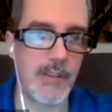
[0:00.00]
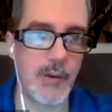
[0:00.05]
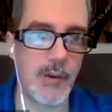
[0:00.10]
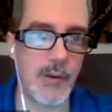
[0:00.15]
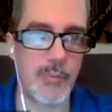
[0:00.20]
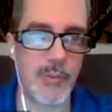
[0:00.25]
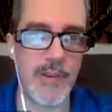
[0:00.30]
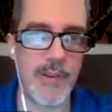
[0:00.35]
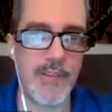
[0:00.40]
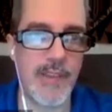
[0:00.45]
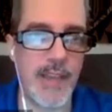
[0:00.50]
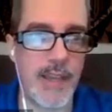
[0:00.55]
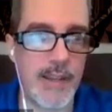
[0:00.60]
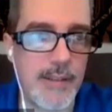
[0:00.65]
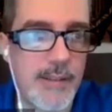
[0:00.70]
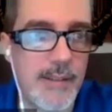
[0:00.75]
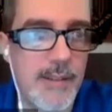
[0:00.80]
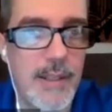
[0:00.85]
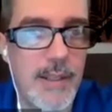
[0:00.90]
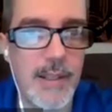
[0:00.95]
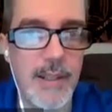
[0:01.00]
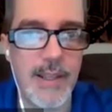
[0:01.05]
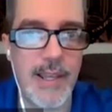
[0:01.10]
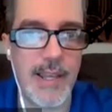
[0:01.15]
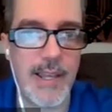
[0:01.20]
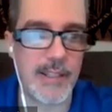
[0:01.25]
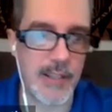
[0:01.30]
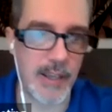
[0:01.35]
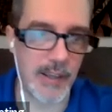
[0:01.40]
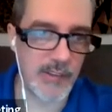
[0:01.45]
So preset
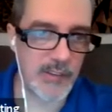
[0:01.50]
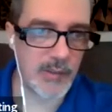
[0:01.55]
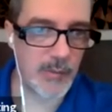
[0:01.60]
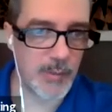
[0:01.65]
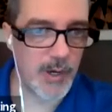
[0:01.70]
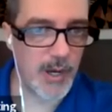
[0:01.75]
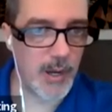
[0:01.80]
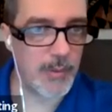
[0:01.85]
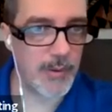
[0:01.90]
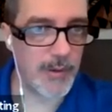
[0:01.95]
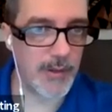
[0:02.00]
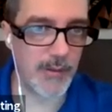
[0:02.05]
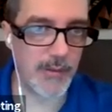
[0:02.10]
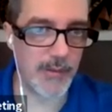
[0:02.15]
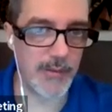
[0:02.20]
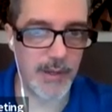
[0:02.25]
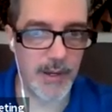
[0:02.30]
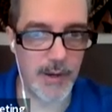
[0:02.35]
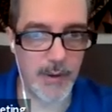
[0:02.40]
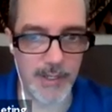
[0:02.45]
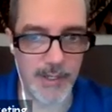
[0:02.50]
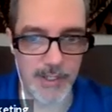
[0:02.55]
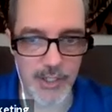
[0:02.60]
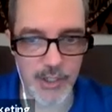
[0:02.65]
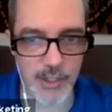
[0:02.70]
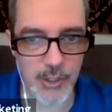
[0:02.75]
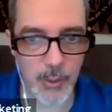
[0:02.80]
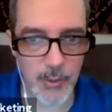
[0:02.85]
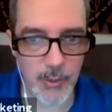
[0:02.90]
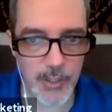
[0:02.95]
and custom properties. I already
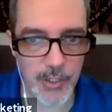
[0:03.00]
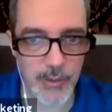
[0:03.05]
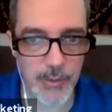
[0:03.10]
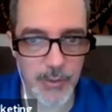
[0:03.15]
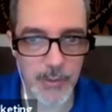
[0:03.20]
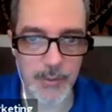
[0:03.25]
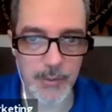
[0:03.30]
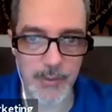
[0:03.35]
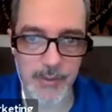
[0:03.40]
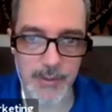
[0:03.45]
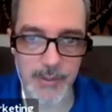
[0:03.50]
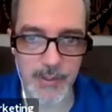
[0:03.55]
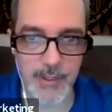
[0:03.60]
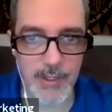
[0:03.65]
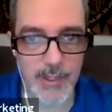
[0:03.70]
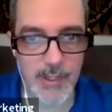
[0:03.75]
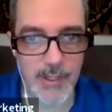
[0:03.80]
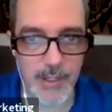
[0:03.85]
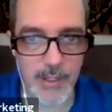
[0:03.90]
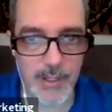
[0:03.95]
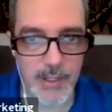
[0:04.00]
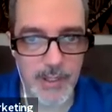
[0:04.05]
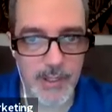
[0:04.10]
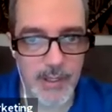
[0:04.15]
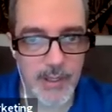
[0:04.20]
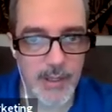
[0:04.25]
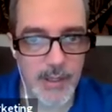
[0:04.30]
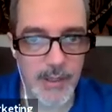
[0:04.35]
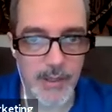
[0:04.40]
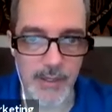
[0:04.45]
showed you
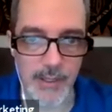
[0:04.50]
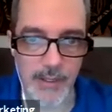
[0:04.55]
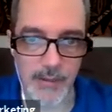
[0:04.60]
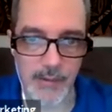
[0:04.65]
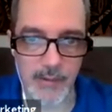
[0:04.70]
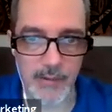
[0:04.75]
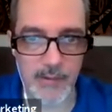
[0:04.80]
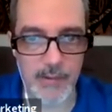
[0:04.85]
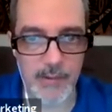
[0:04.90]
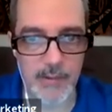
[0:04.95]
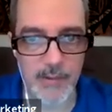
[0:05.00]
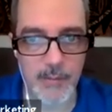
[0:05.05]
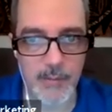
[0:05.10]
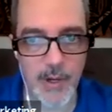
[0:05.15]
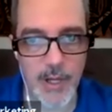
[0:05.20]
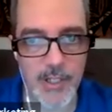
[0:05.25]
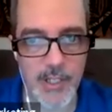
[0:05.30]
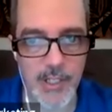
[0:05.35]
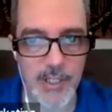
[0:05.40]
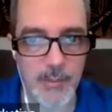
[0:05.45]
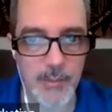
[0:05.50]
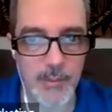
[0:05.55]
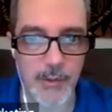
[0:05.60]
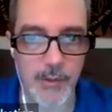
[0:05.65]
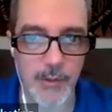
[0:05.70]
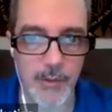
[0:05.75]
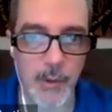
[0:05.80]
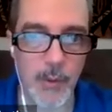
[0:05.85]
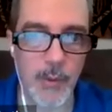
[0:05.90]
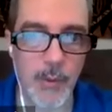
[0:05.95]
this project
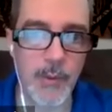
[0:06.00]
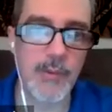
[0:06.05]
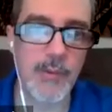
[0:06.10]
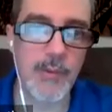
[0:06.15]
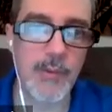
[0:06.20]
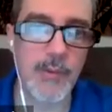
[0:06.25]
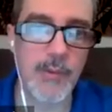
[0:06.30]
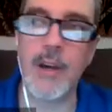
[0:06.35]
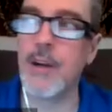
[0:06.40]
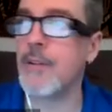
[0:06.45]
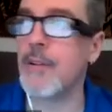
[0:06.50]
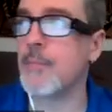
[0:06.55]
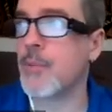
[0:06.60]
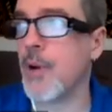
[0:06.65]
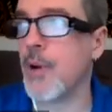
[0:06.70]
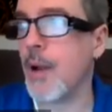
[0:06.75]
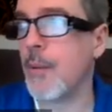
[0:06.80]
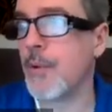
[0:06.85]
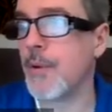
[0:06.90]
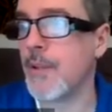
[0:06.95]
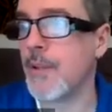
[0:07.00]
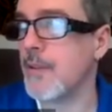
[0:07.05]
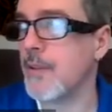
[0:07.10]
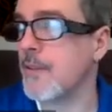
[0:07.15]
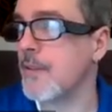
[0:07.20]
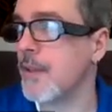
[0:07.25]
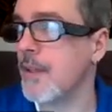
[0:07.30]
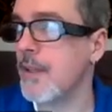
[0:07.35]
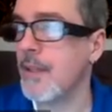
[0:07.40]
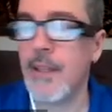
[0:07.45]
number. Those are
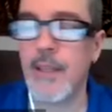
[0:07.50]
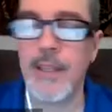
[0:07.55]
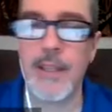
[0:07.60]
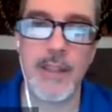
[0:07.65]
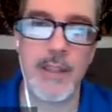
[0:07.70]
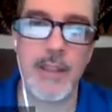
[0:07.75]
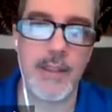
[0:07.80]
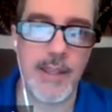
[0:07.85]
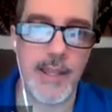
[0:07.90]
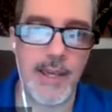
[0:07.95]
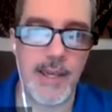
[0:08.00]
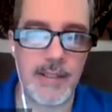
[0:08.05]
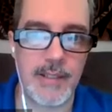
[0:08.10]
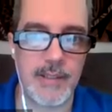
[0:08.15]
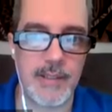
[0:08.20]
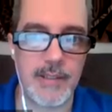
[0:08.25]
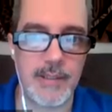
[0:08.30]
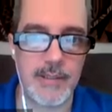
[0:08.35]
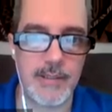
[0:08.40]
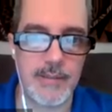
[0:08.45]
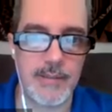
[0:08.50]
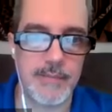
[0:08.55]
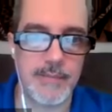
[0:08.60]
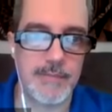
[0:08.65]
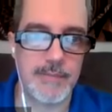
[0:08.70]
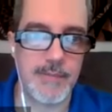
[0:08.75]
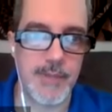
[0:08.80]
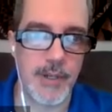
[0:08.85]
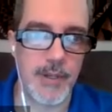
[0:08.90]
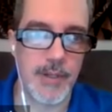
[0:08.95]
properties that
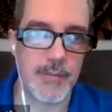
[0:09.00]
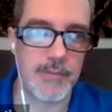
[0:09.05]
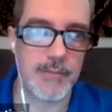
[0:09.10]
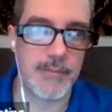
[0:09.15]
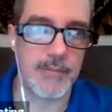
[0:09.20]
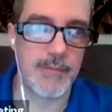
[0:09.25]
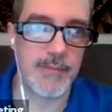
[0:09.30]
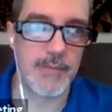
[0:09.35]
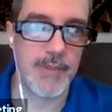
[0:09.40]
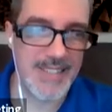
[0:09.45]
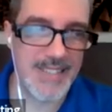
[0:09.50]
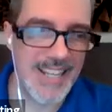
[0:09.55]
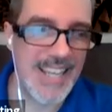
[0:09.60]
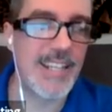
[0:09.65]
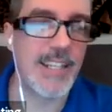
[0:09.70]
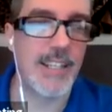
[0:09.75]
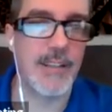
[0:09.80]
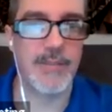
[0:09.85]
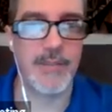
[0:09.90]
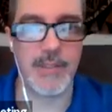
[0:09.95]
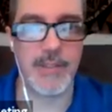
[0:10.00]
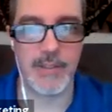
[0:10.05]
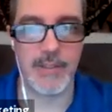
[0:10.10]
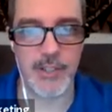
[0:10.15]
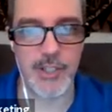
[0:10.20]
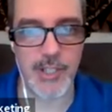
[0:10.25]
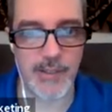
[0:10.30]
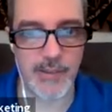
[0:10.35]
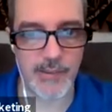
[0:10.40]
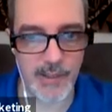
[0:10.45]
are native to
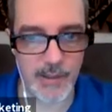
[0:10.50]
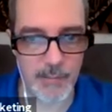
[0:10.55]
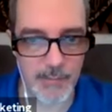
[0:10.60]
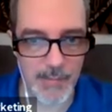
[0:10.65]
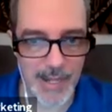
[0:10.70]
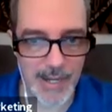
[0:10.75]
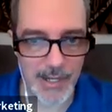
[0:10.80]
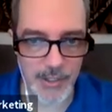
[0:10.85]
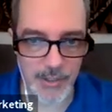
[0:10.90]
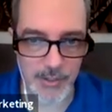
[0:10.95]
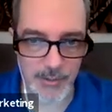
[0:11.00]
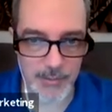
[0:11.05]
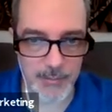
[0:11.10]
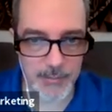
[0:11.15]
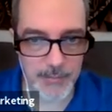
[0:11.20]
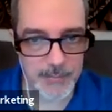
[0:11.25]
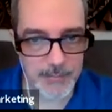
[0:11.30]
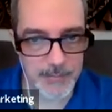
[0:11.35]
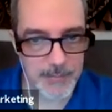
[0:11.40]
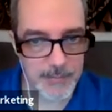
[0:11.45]
the Sheet Set Manager.